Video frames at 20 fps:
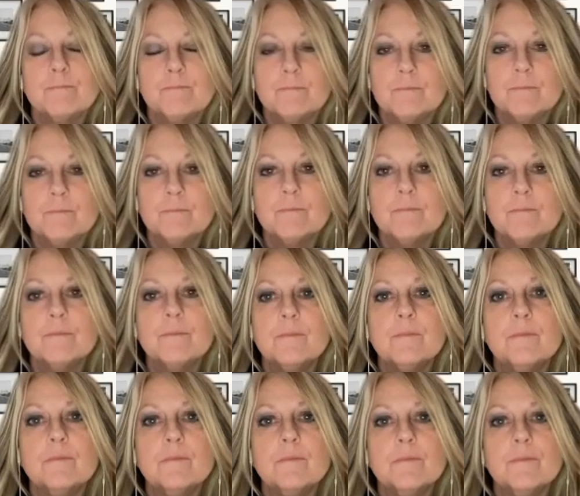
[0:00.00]

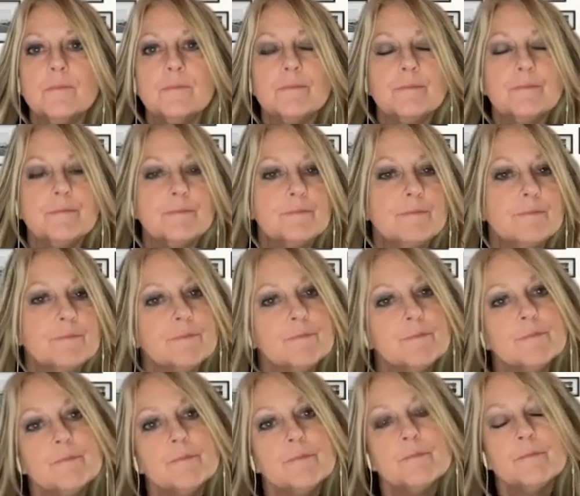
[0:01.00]

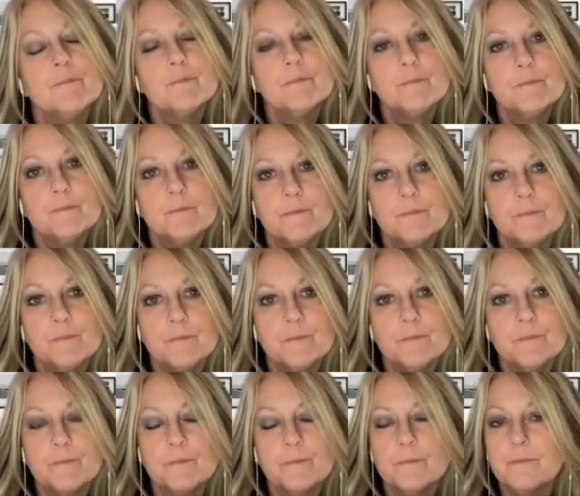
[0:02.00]

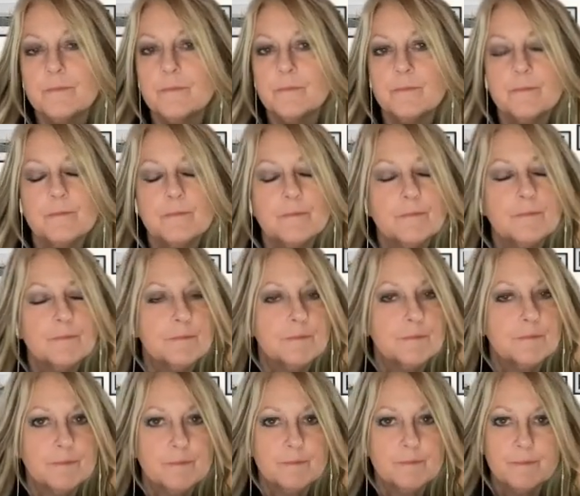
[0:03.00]

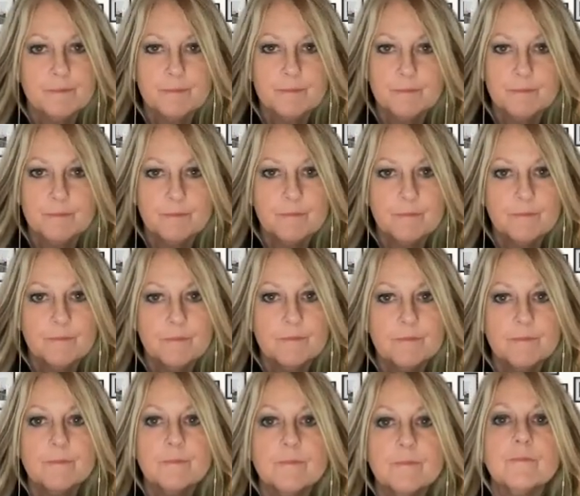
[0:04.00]

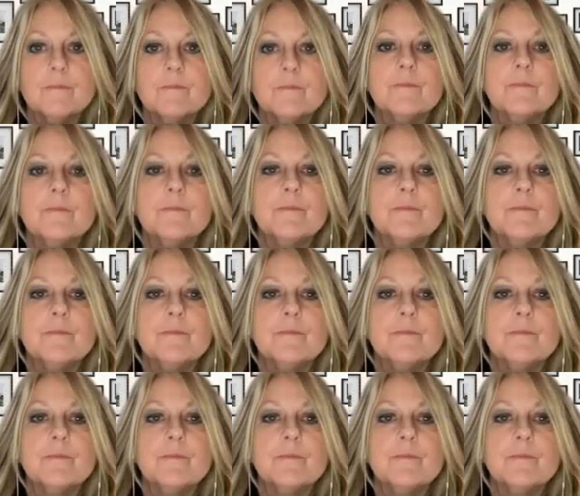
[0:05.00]
No words are spoken by the person on screen.